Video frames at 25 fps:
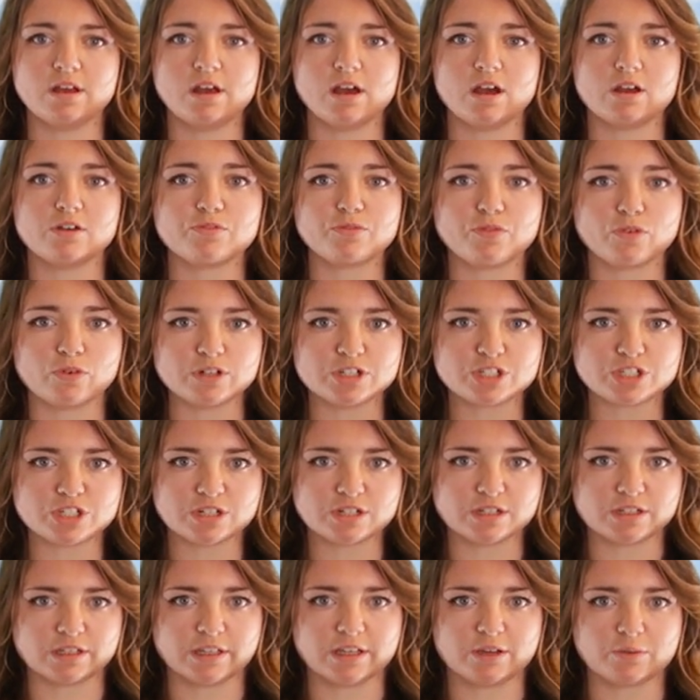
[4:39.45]

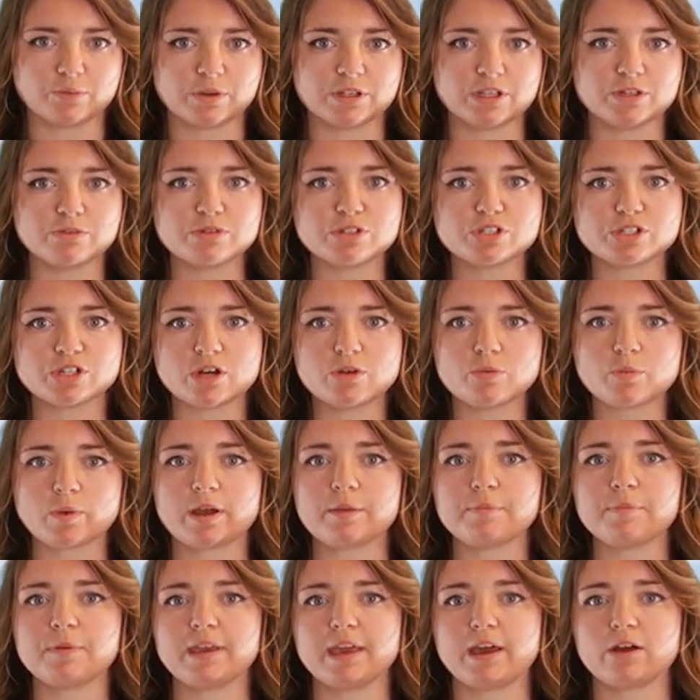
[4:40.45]
Unfortunately, when you start
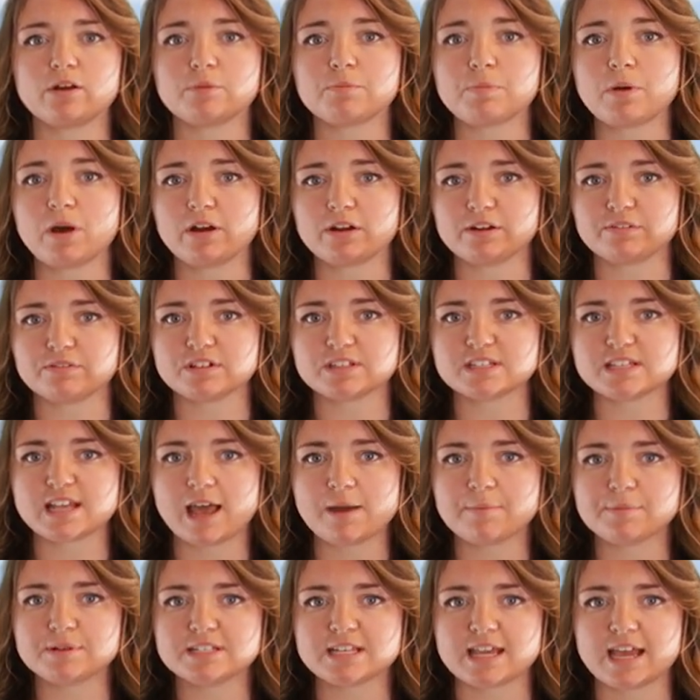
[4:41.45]
wiping out a part of this
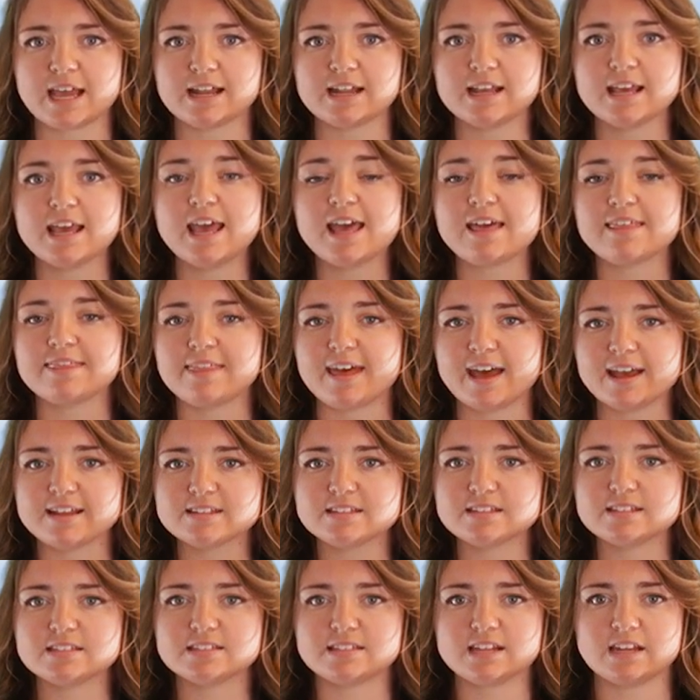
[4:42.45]
habitat, that
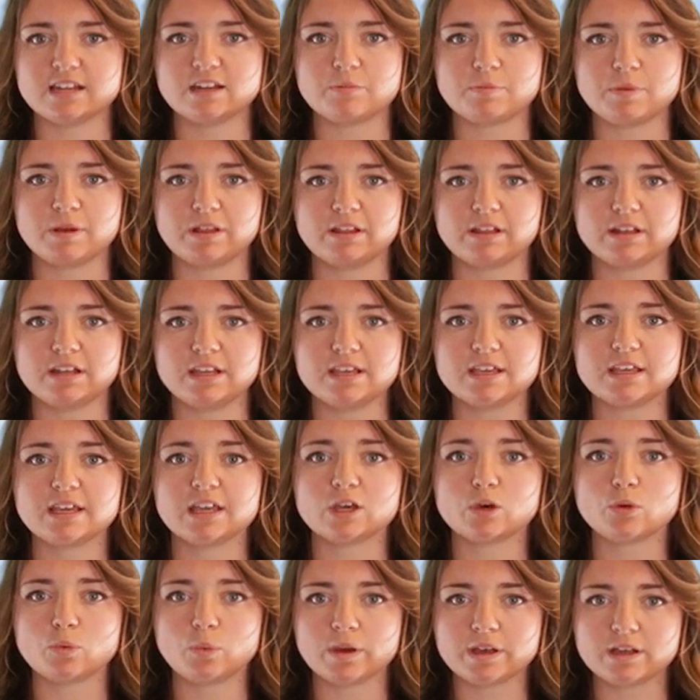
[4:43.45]
sustainability
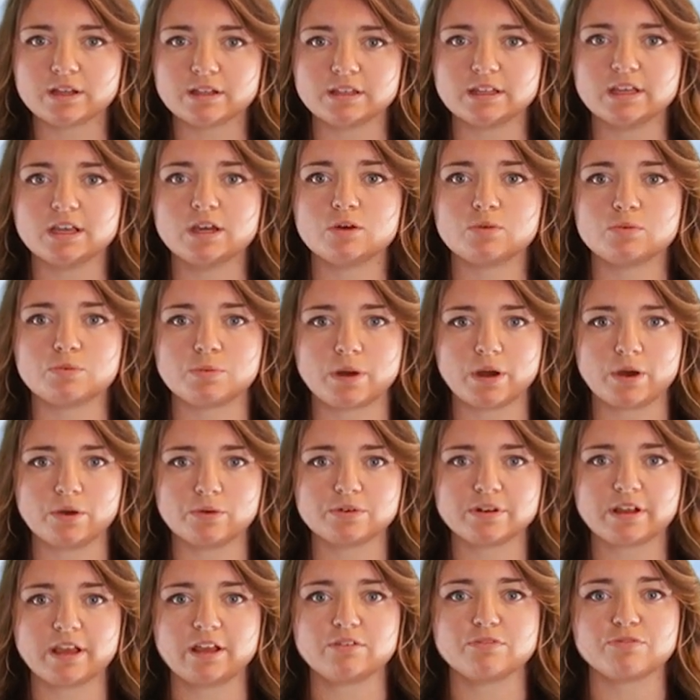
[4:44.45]
can quickly
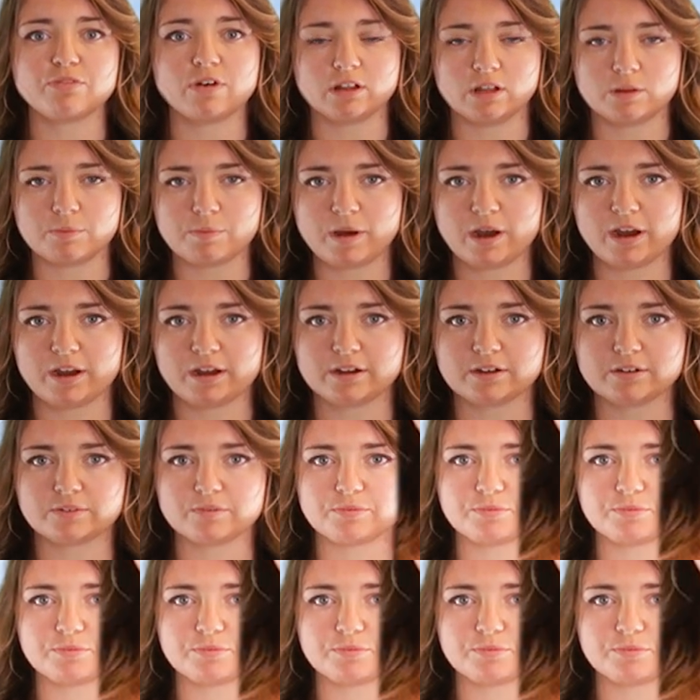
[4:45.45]
erode and fall apart.